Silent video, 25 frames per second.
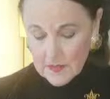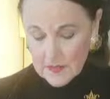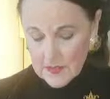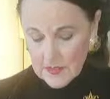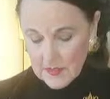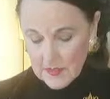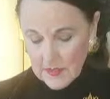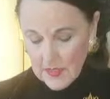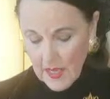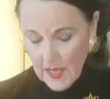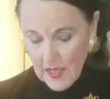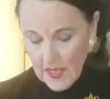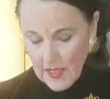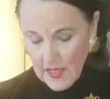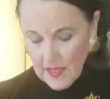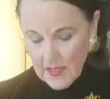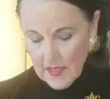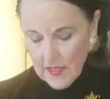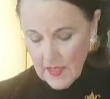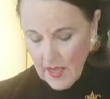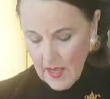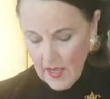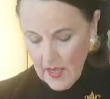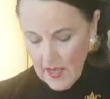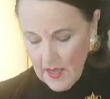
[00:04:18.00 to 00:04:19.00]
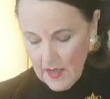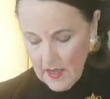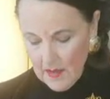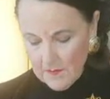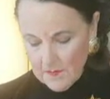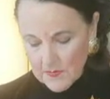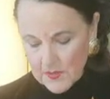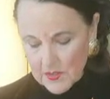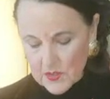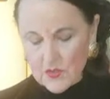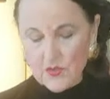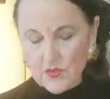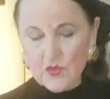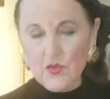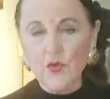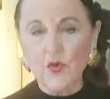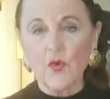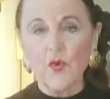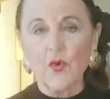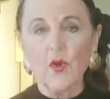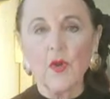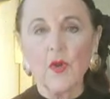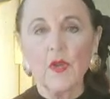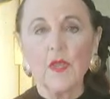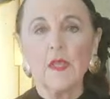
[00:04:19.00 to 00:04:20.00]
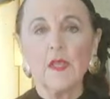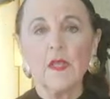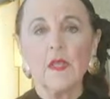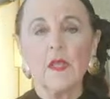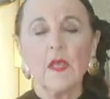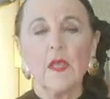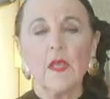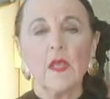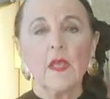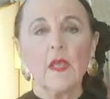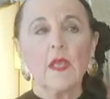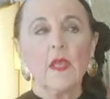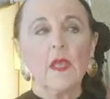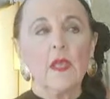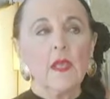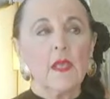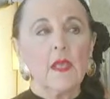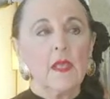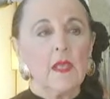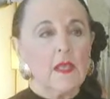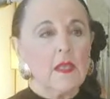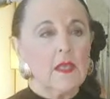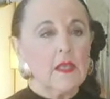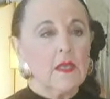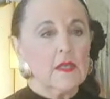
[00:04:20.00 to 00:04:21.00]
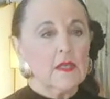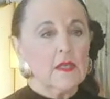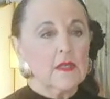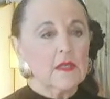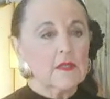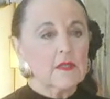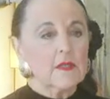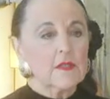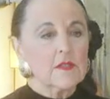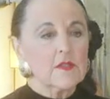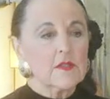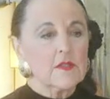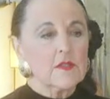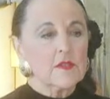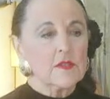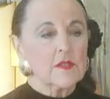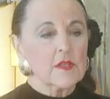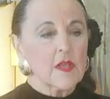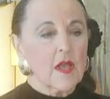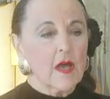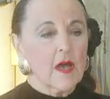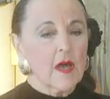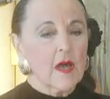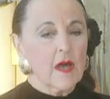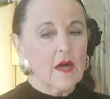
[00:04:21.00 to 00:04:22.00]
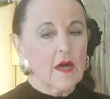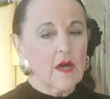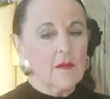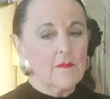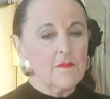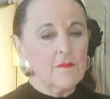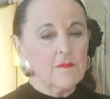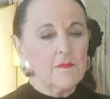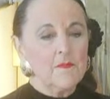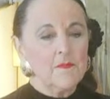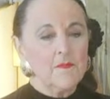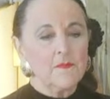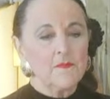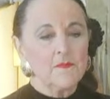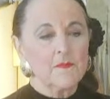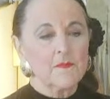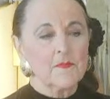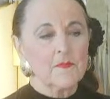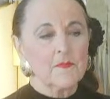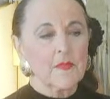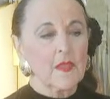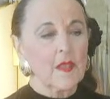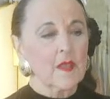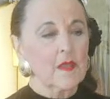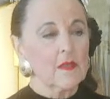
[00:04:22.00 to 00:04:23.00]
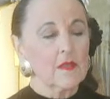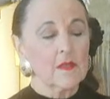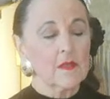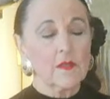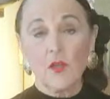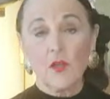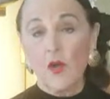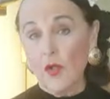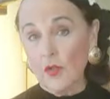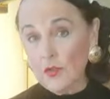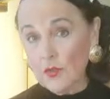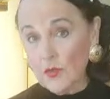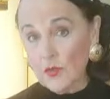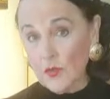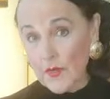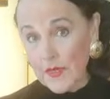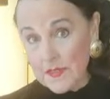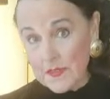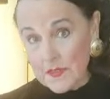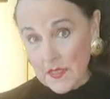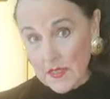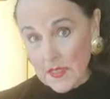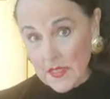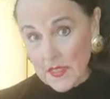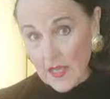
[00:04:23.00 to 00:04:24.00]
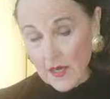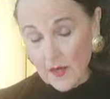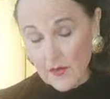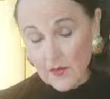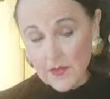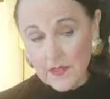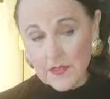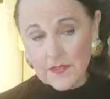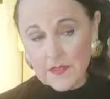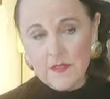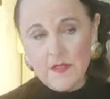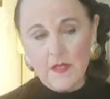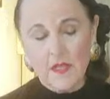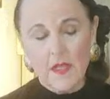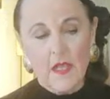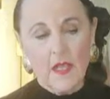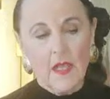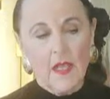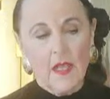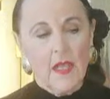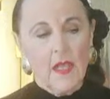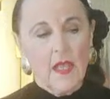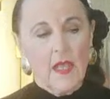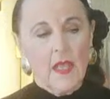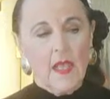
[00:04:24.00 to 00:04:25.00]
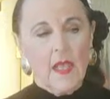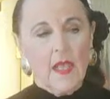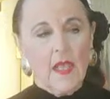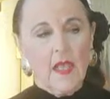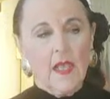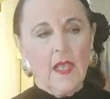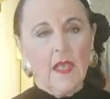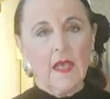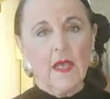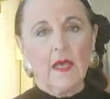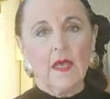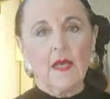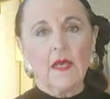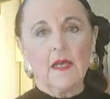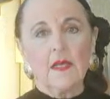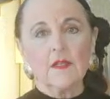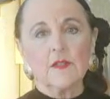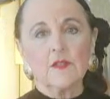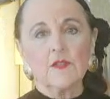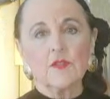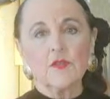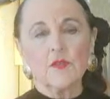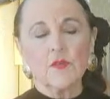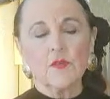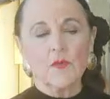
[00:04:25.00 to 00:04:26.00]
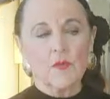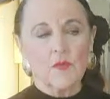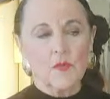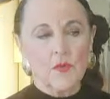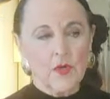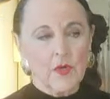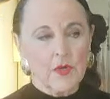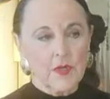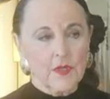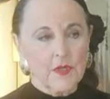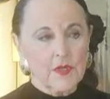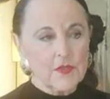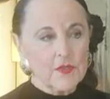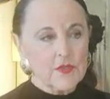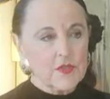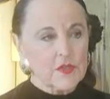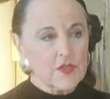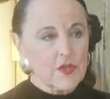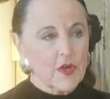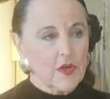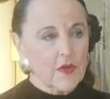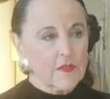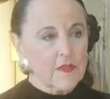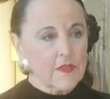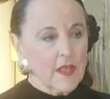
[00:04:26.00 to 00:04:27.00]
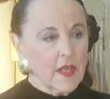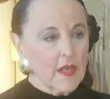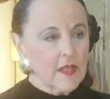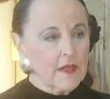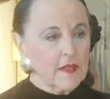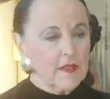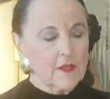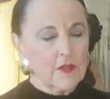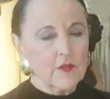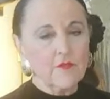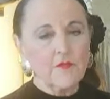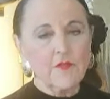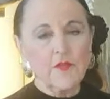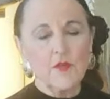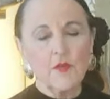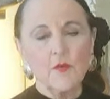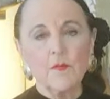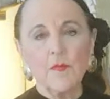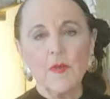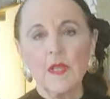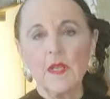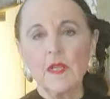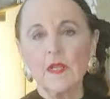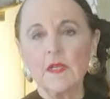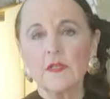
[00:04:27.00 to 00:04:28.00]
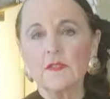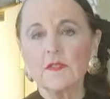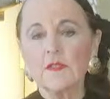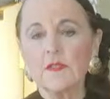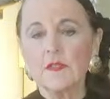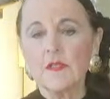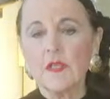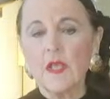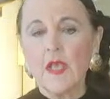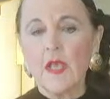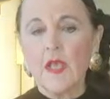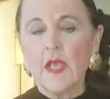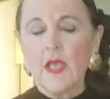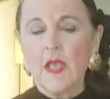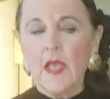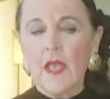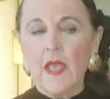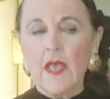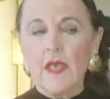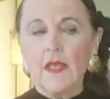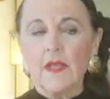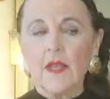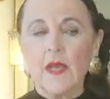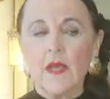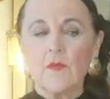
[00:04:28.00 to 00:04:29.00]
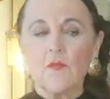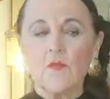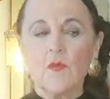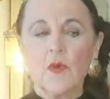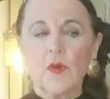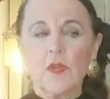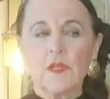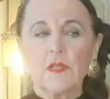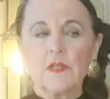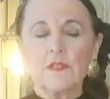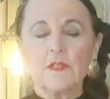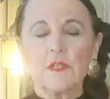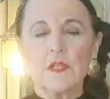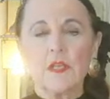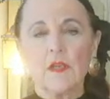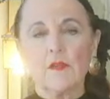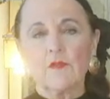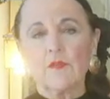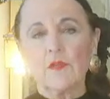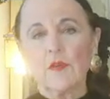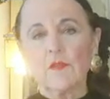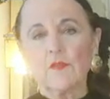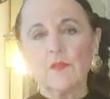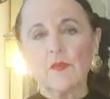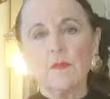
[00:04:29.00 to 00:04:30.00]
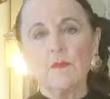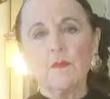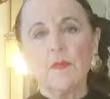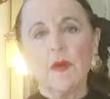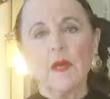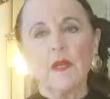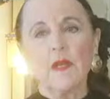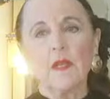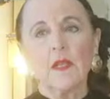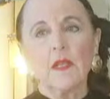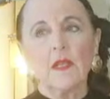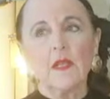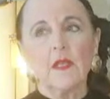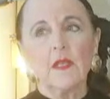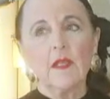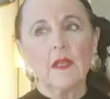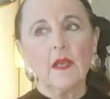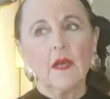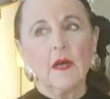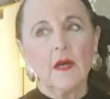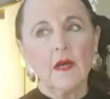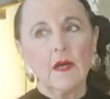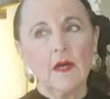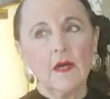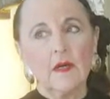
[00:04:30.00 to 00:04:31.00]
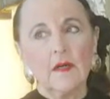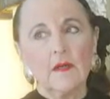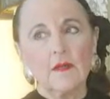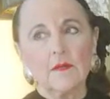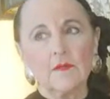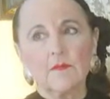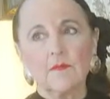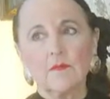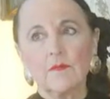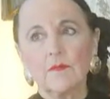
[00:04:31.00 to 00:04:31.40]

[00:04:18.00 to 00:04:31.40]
today, the story is called Crazy Carrot, and we're going to start that in a few minutes. And I wanted to give everybody a